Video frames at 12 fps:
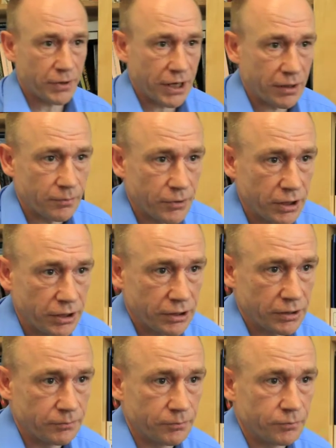P A C by
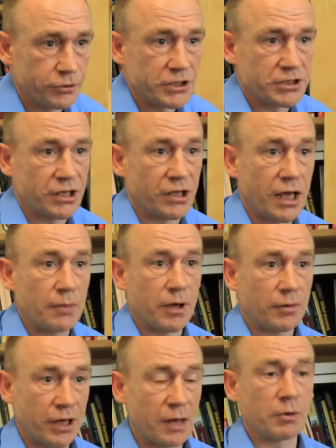um, Priestley and, Hem
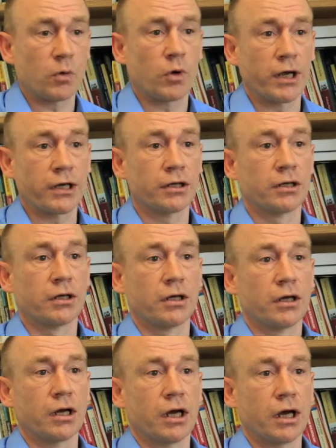and Hemingway,
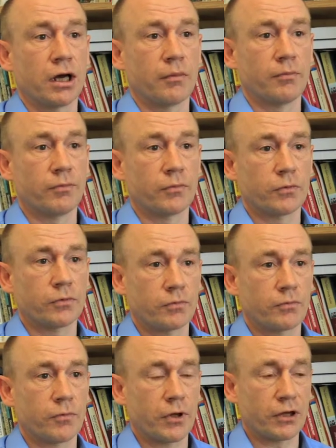um,
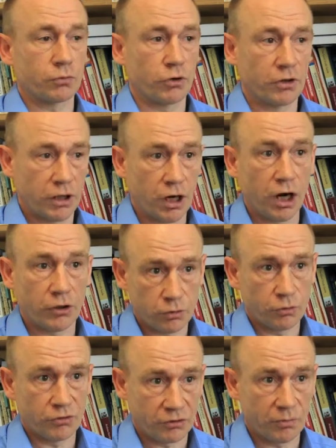that's one of the
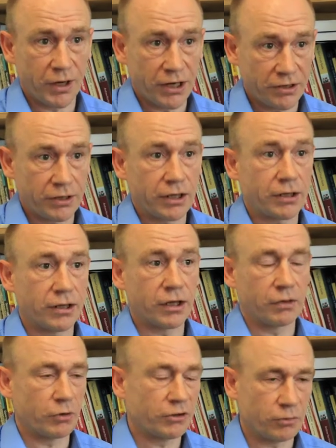articles that's made in that,
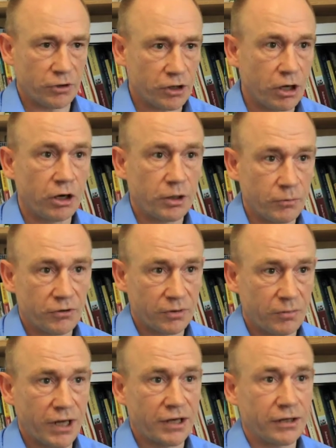uh, that's one of the arguments
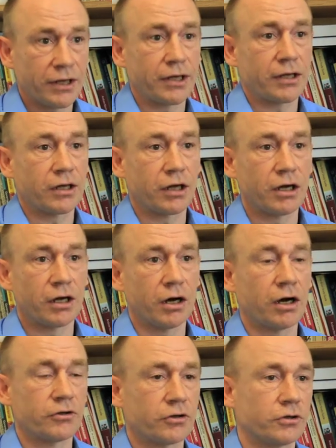that's made in that uh,
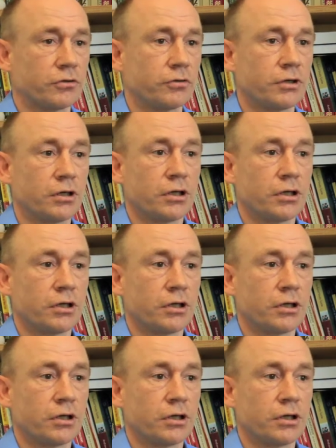article.